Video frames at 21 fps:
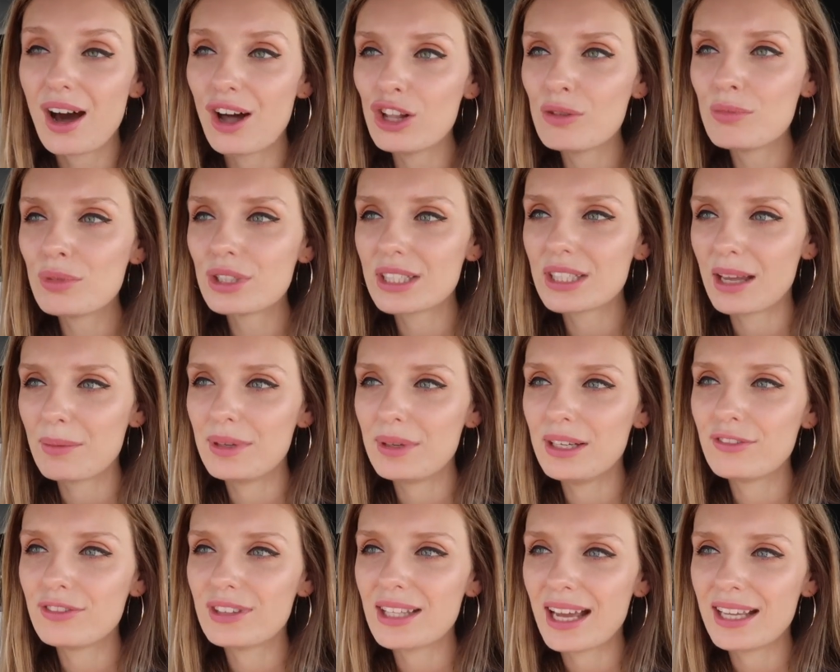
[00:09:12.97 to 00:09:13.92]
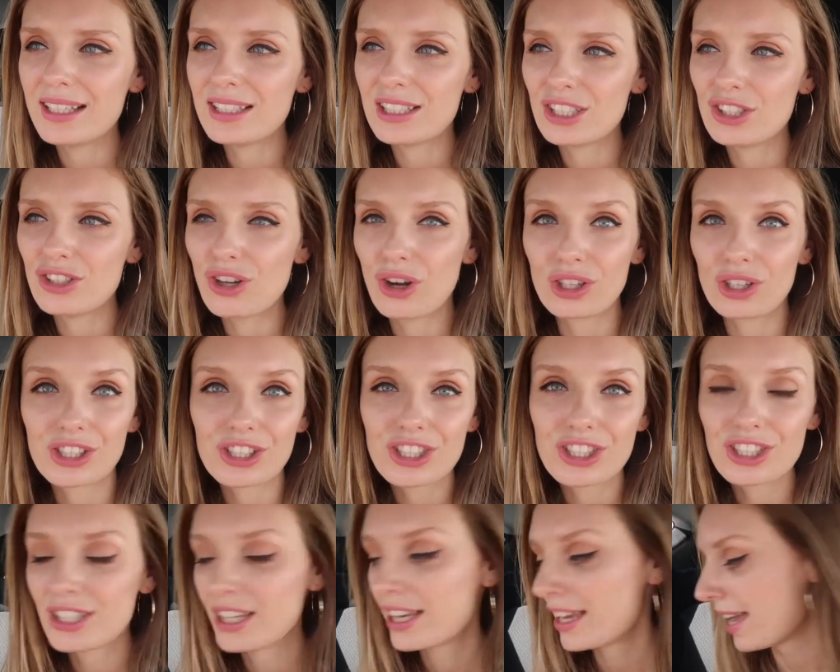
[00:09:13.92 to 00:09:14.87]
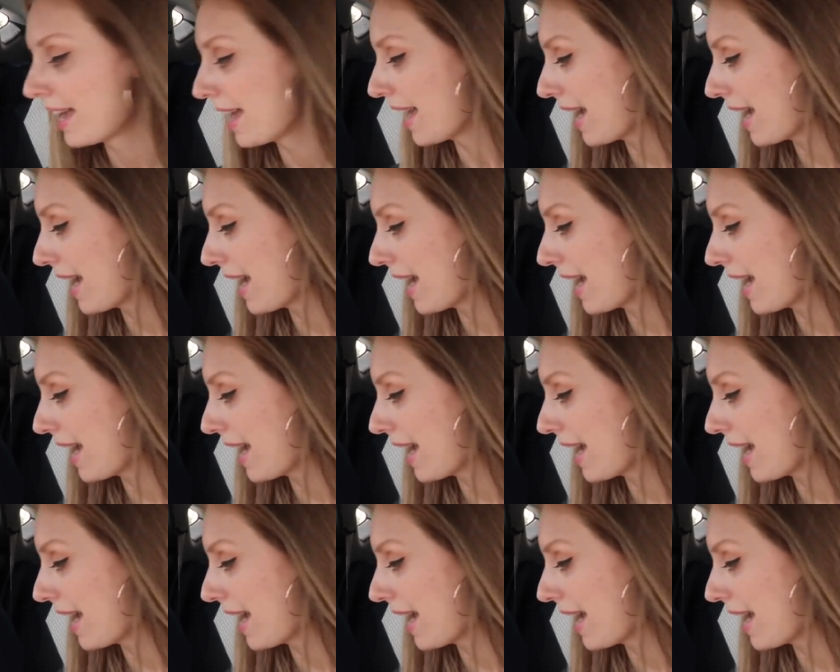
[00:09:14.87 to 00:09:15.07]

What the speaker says: almost, I believe, $90.